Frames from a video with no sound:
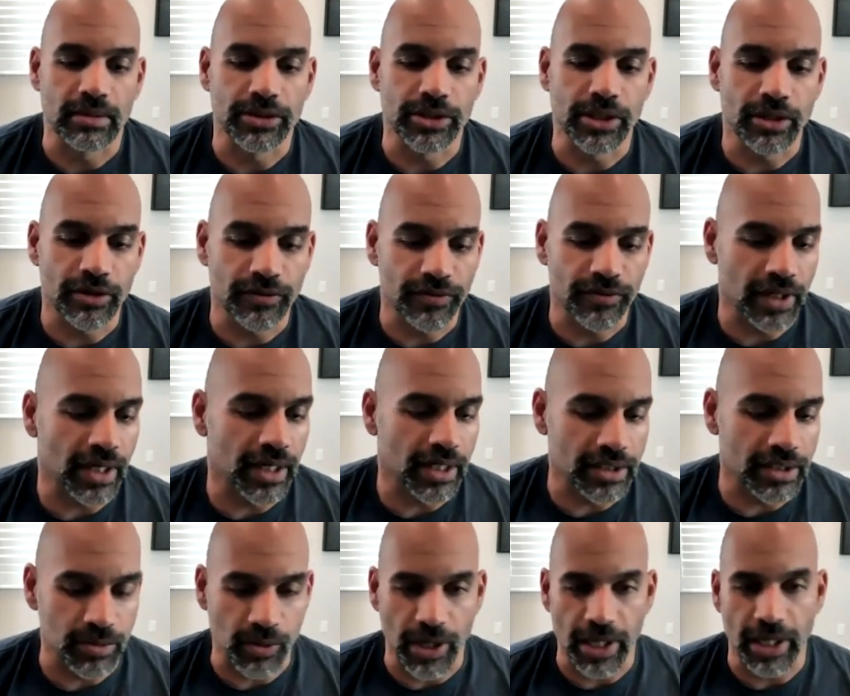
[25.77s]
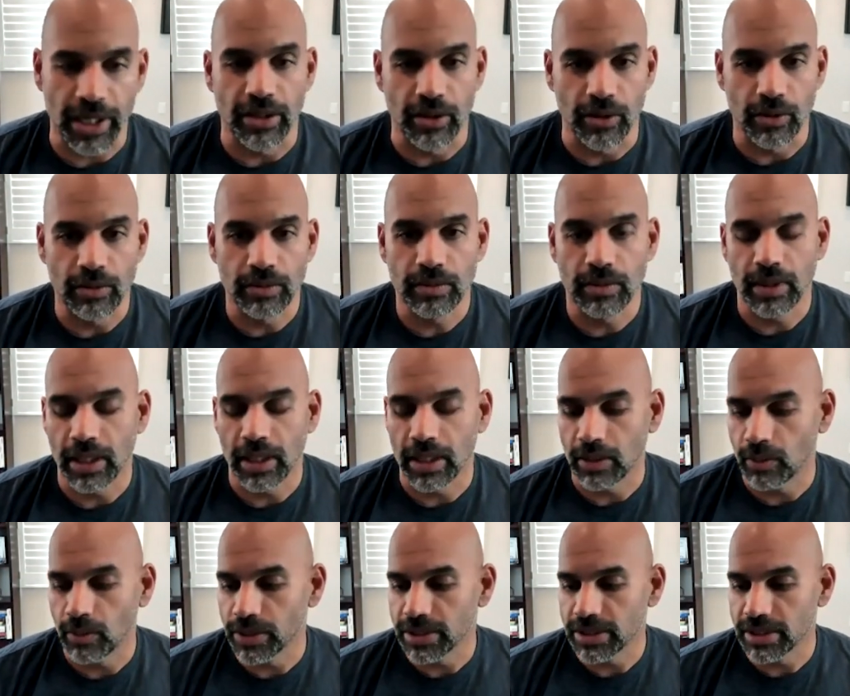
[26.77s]
Generative AI is brand new,
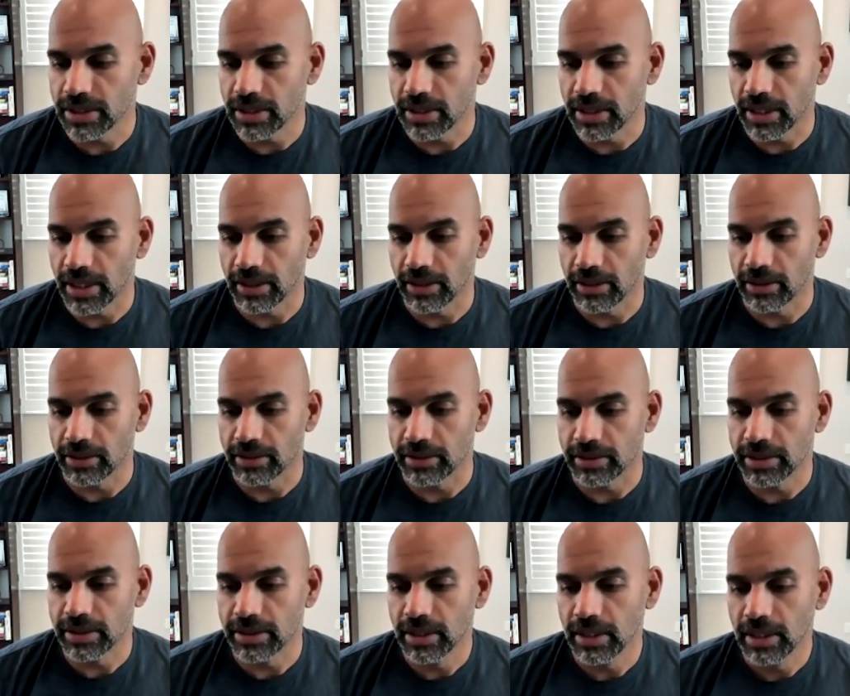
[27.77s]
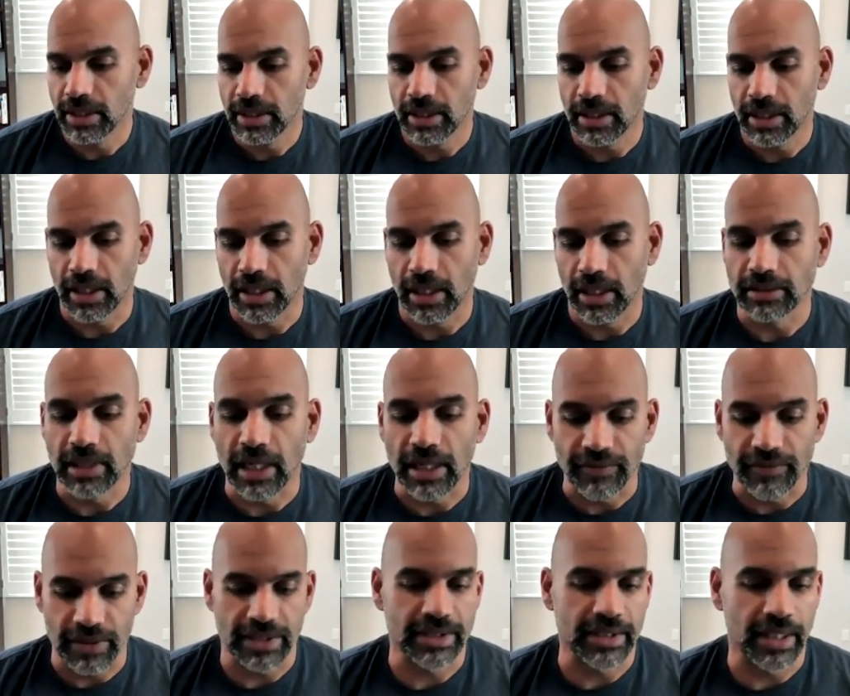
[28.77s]
and we see that there's uh, a lot
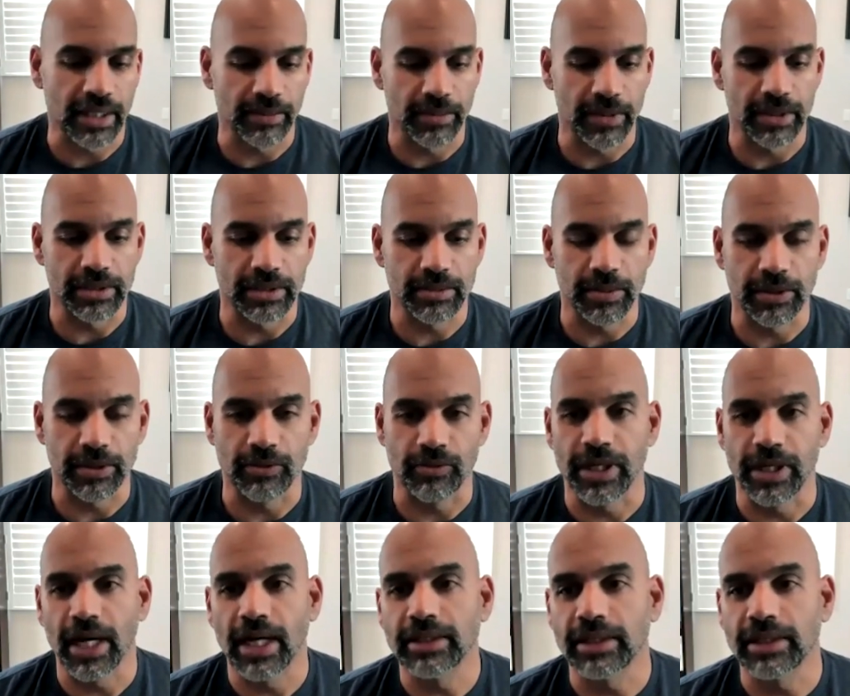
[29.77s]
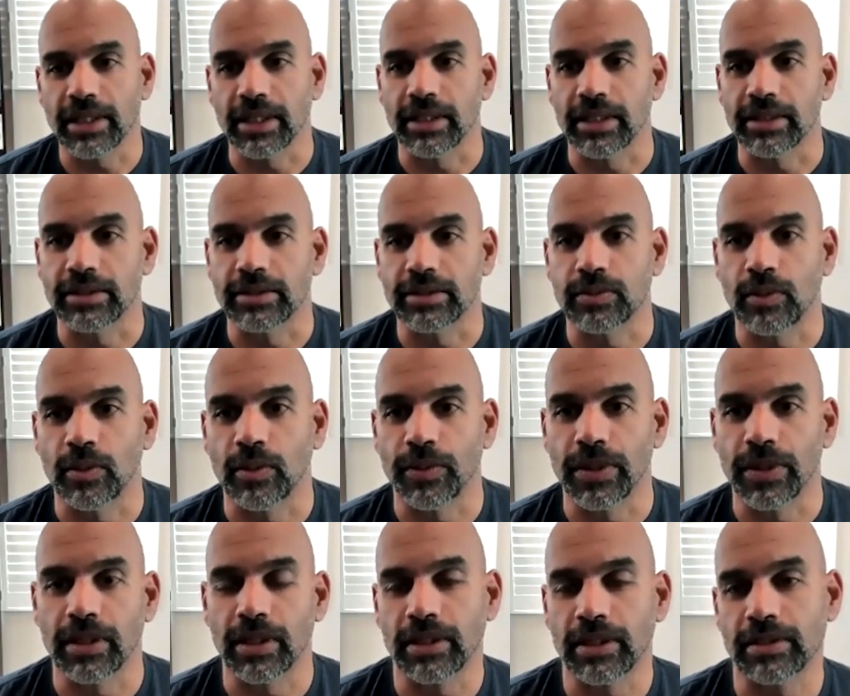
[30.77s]
of excitement. But the reality is, when
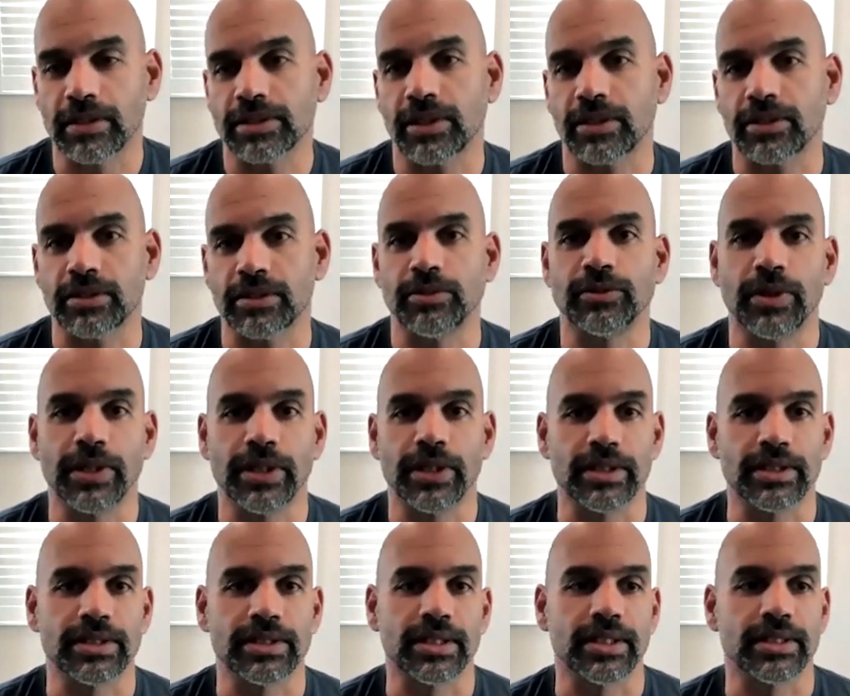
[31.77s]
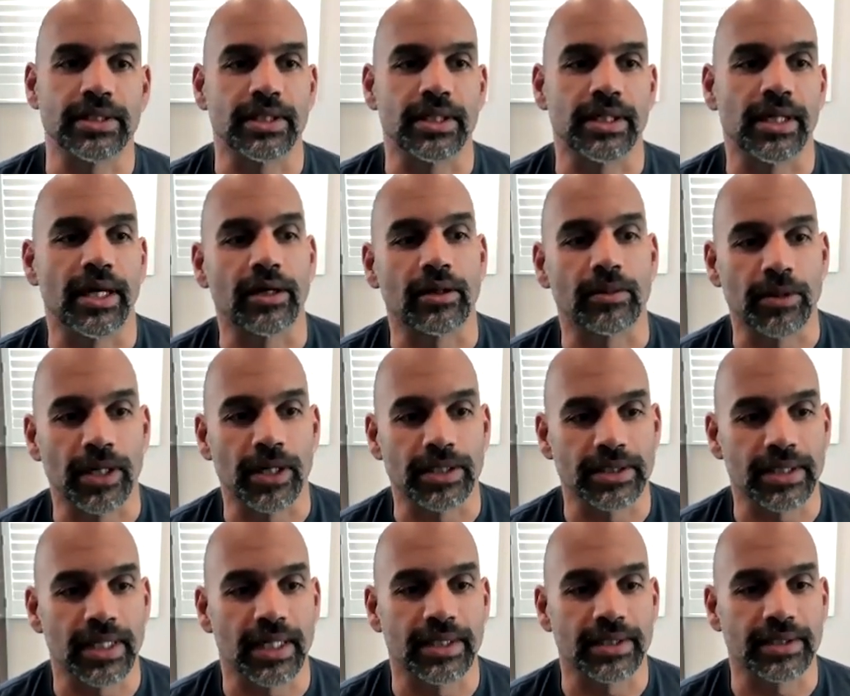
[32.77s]
we start deploying these things in an
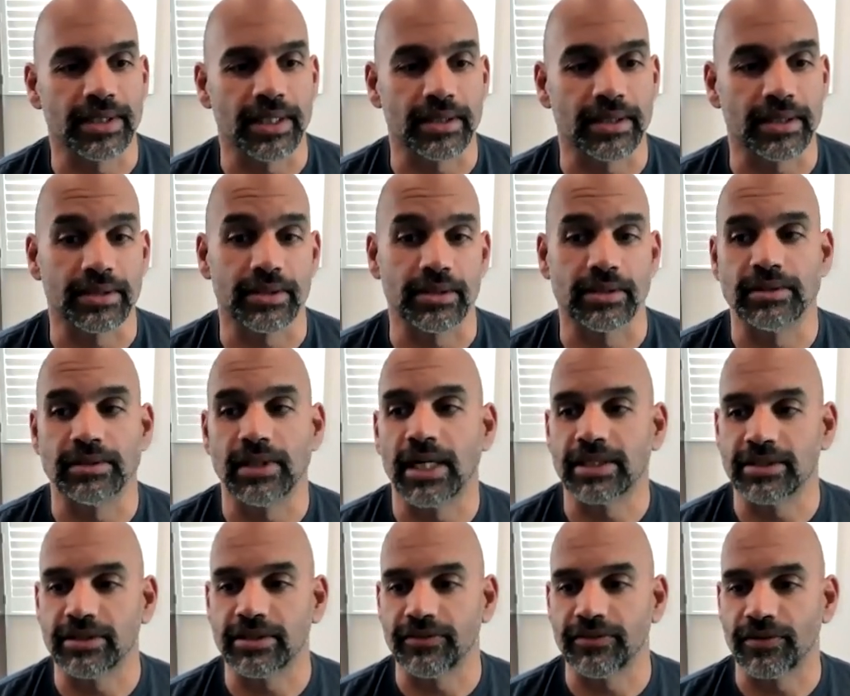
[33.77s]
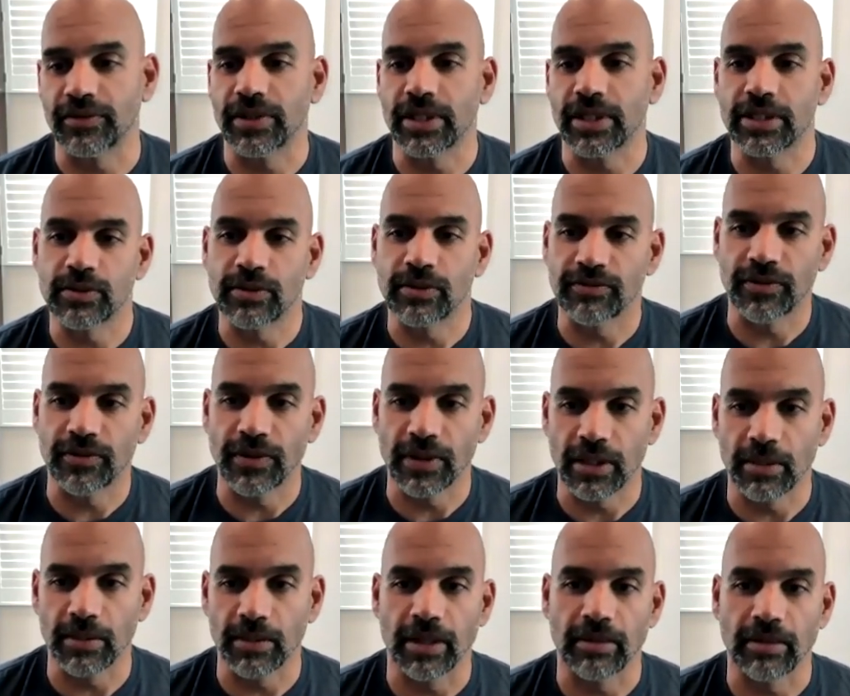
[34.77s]
enterprise context, there are lots of different things we have to
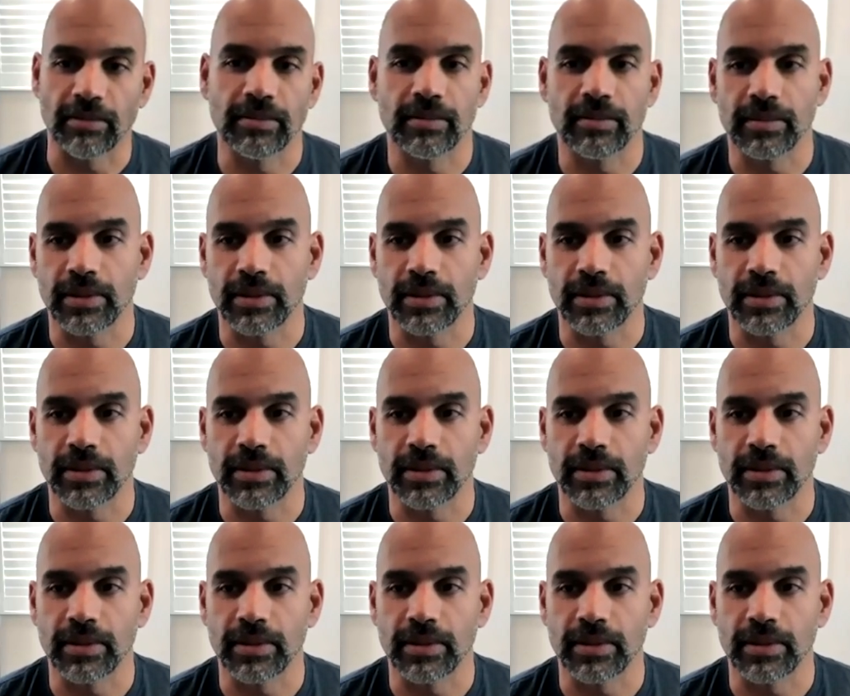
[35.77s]
think about.